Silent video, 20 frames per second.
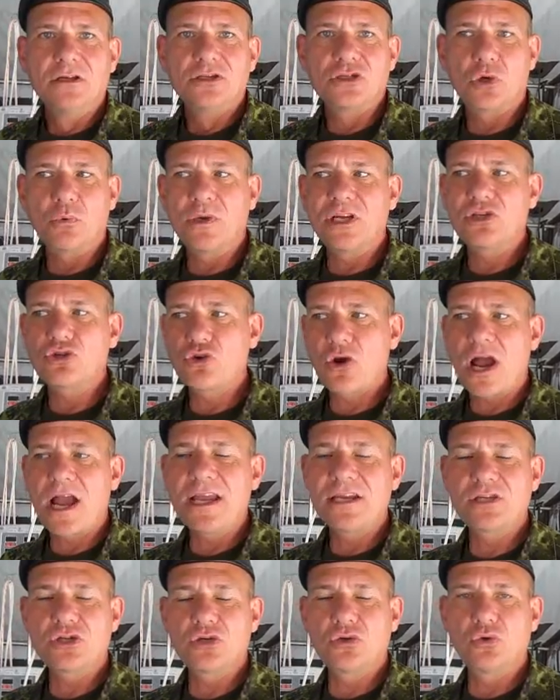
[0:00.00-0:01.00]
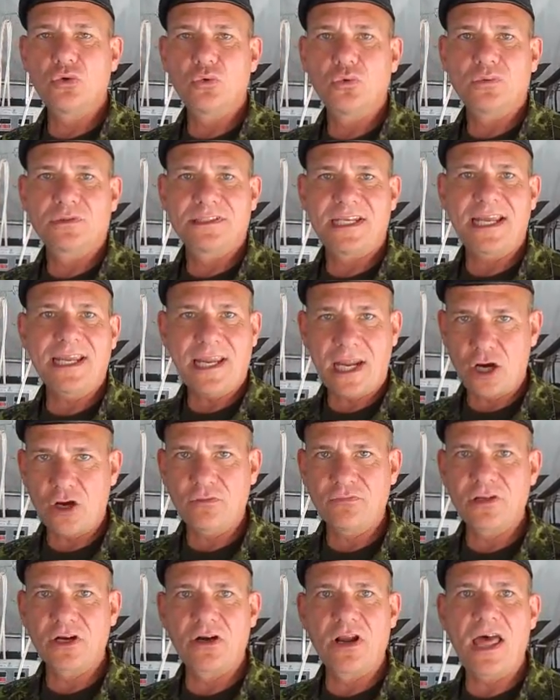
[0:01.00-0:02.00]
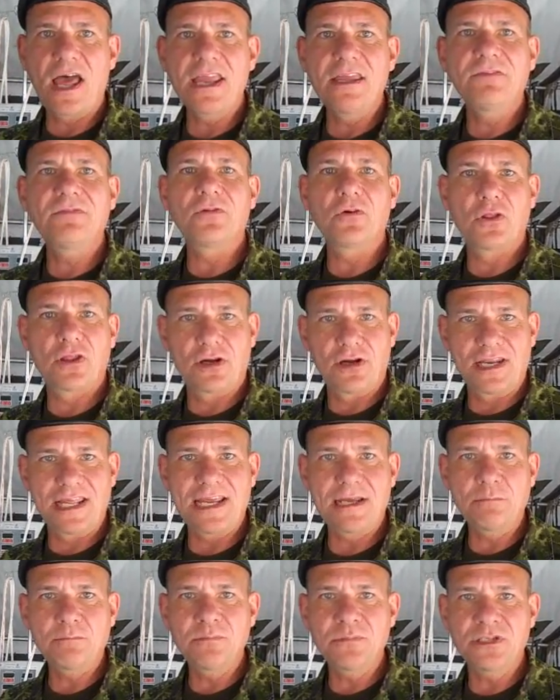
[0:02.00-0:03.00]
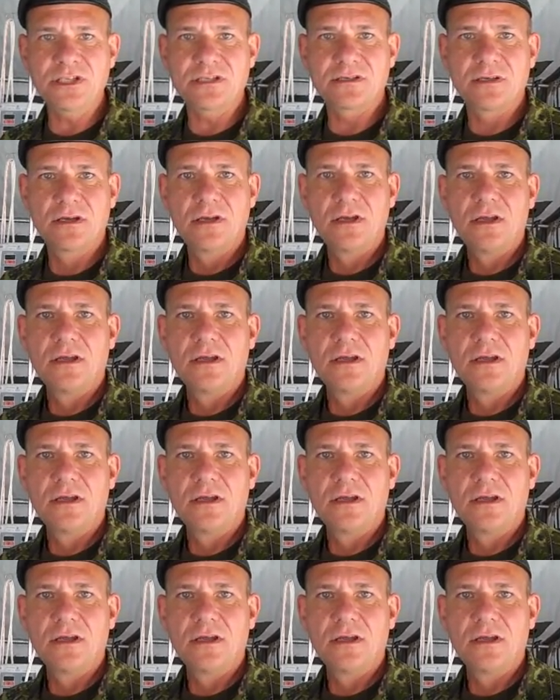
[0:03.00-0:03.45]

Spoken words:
So we try to take care of their life or their limbs